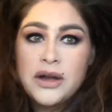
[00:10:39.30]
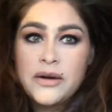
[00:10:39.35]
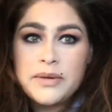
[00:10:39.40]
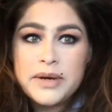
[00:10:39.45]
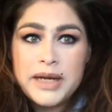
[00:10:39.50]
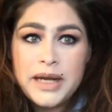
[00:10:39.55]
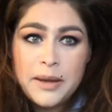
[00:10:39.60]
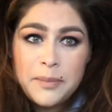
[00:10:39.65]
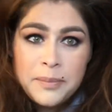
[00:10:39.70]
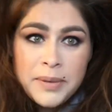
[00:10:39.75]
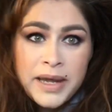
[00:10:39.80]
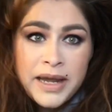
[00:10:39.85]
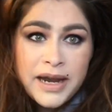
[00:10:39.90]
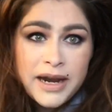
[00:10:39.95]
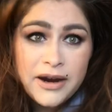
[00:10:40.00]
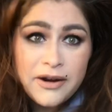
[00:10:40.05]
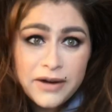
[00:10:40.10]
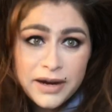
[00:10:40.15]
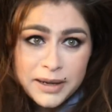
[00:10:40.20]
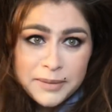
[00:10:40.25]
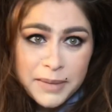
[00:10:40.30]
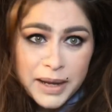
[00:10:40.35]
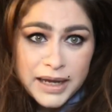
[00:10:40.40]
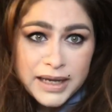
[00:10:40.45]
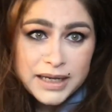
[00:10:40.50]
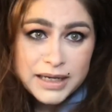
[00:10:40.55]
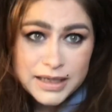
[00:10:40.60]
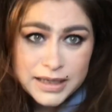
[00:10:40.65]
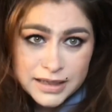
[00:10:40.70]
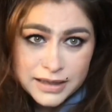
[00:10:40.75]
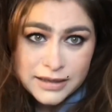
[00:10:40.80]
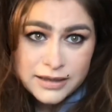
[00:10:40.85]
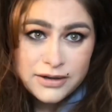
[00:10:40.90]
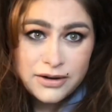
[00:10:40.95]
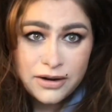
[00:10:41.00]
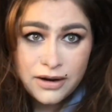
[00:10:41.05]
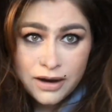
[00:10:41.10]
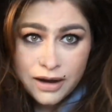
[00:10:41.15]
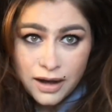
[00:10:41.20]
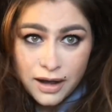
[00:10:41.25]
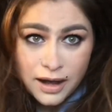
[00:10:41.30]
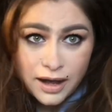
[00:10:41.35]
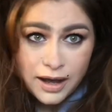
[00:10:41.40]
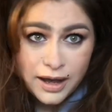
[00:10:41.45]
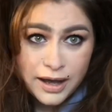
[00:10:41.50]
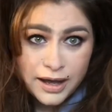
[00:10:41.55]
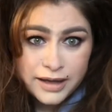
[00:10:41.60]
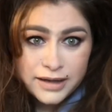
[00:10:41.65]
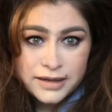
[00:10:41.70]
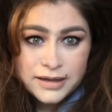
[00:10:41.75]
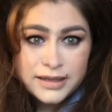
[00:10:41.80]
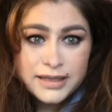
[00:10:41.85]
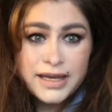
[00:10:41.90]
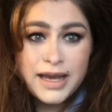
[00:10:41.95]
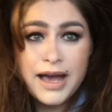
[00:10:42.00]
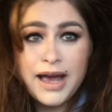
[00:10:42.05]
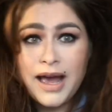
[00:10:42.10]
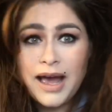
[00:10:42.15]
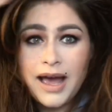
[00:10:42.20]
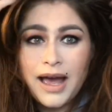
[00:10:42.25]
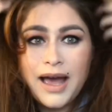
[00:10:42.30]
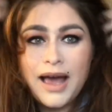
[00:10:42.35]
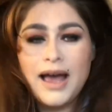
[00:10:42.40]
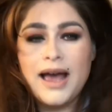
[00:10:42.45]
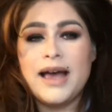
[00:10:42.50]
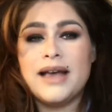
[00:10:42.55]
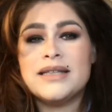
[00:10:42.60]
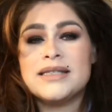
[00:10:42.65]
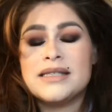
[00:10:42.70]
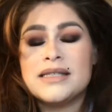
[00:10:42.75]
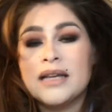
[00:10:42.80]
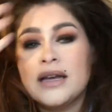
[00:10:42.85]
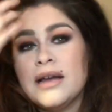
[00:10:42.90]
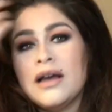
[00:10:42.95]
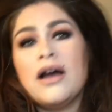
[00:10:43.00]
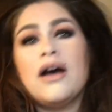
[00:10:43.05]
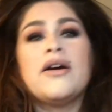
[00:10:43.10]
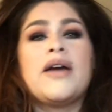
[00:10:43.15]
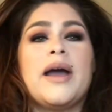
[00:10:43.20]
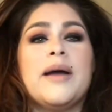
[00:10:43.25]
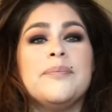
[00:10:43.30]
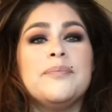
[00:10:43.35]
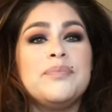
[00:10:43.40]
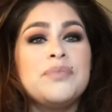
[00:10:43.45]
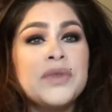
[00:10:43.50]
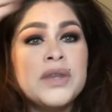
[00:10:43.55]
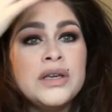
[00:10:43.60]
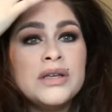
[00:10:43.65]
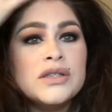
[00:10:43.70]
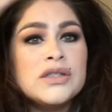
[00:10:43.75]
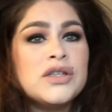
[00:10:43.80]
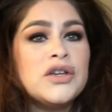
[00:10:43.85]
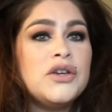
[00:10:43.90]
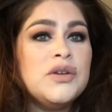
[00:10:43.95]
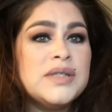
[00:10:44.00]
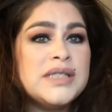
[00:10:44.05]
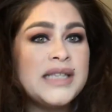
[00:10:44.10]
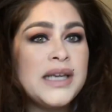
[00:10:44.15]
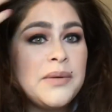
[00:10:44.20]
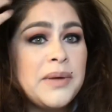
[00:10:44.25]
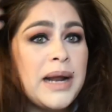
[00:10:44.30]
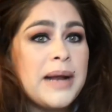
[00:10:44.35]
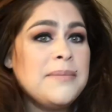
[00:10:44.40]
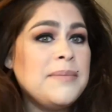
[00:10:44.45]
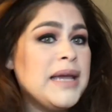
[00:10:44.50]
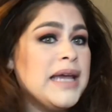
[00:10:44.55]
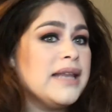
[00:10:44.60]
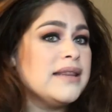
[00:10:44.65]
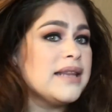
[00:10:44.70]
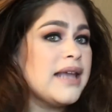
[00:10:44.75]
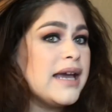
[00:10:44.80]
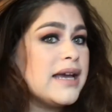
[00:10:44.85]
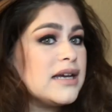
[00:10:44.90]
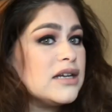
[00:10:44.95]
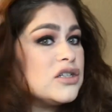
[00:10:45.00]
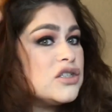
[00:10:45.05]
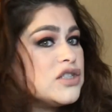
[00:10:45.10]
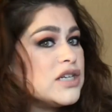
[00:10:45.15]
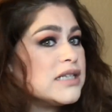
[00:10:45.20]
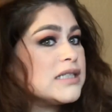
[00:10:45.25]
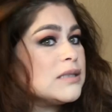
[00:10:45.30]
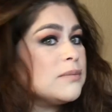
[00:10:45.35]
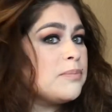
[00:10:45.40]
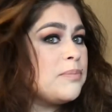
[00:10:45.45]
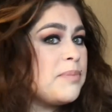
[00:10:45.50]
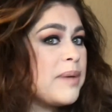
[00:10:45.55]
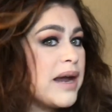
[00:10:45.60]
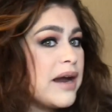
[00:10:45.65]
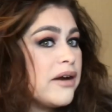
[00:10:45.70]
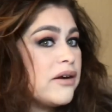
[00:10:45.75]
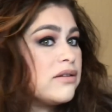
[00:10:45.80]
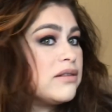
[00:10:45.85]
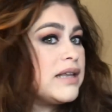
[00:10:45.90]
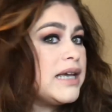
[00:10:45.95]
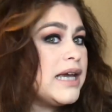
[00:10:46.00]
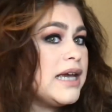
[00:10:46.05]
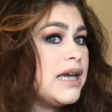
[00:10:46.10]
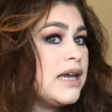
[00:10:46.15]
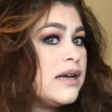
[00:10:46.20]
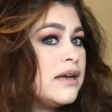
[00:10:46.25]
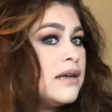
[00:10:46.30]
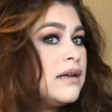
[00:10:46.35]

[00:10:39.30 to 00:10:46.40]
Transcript: appearing, my God, yes. Okay, so you see what I mean? Like just barely